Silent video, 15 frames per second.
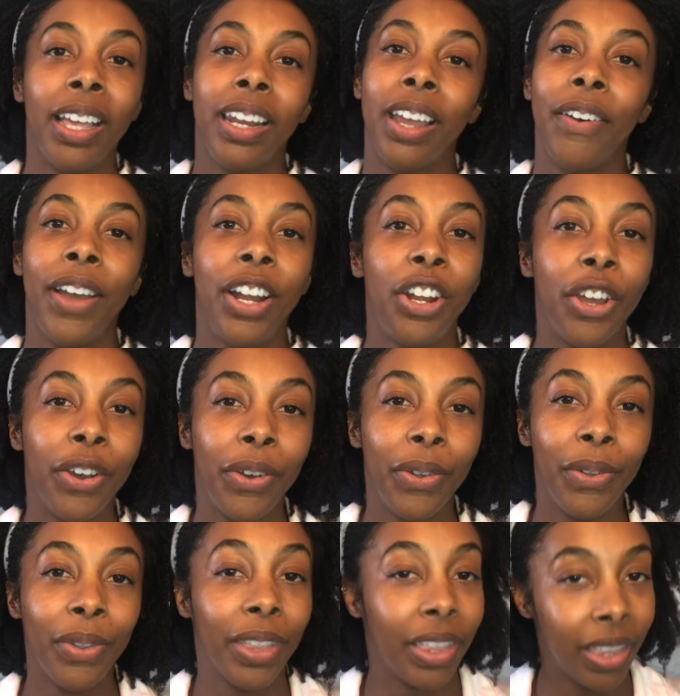Now I
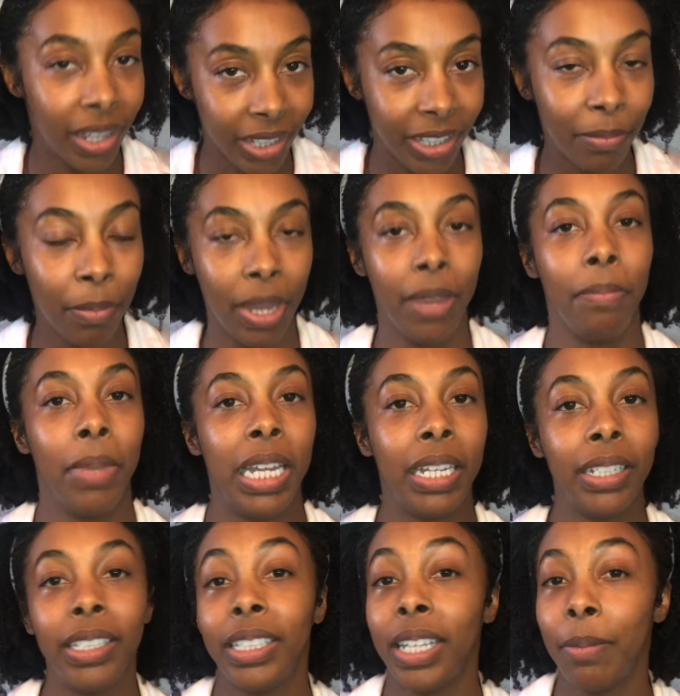know this may
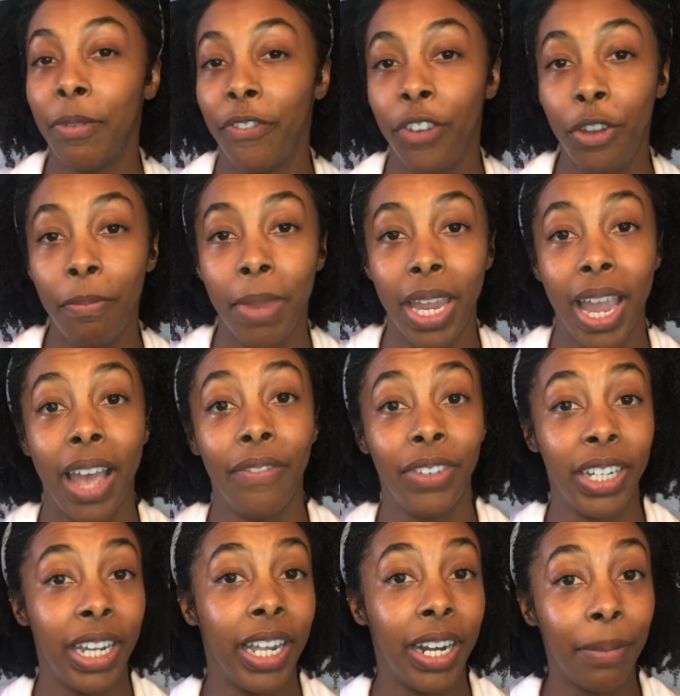mean some of you may have
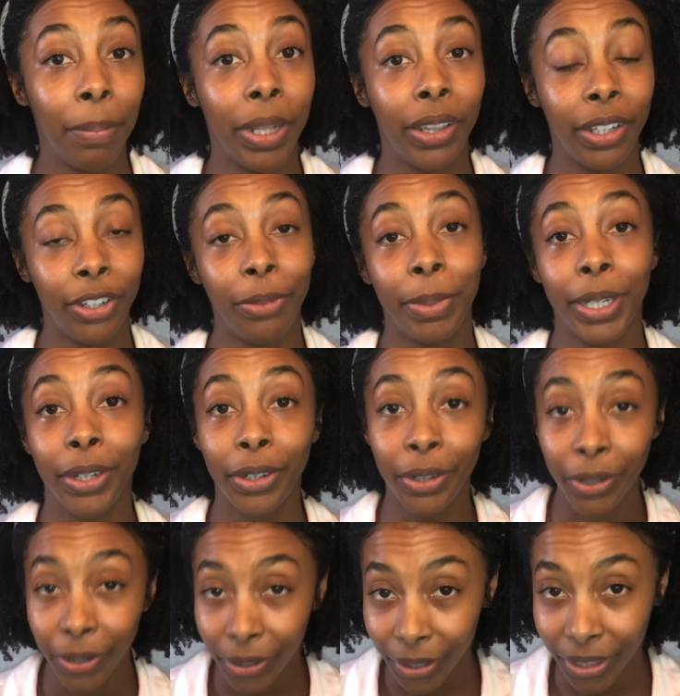to get up a little bit
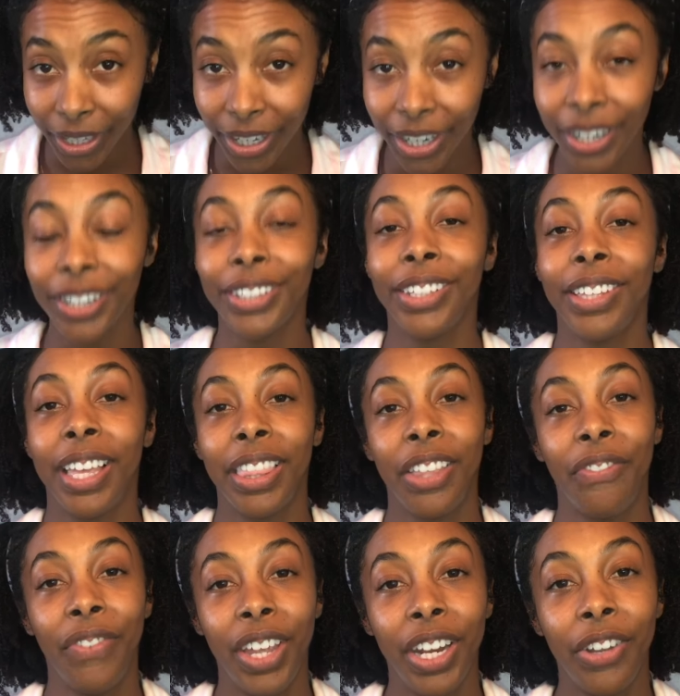earlier so that
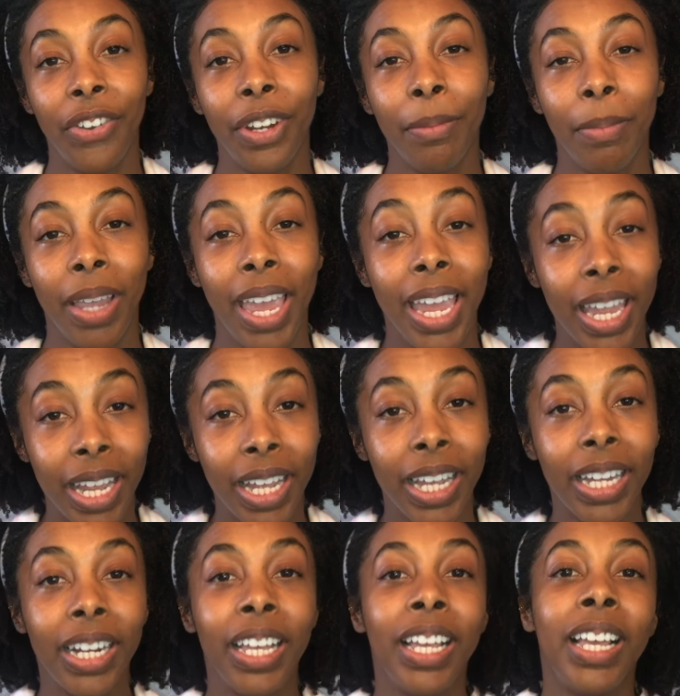the fade cream
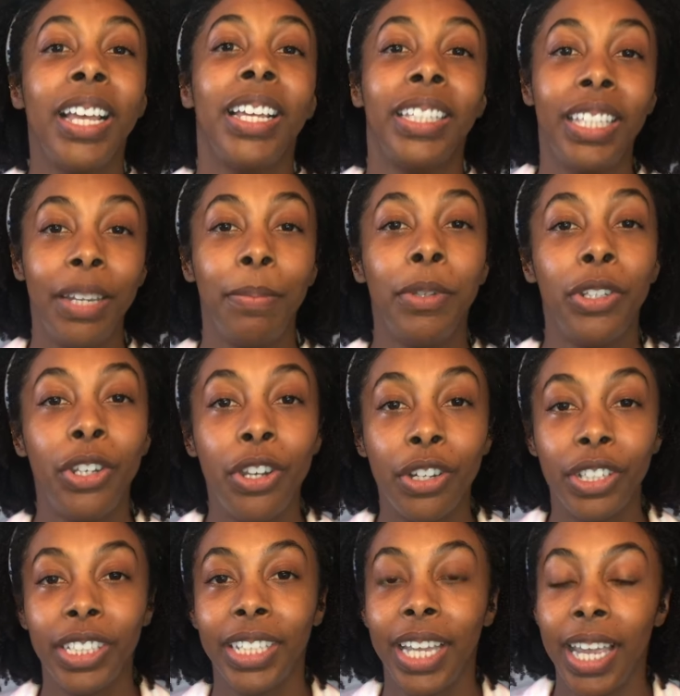can seep into
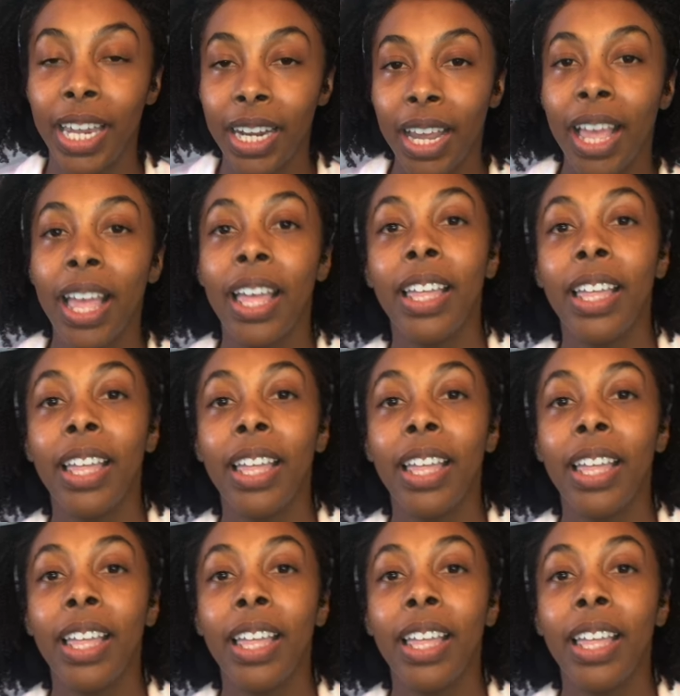your skin.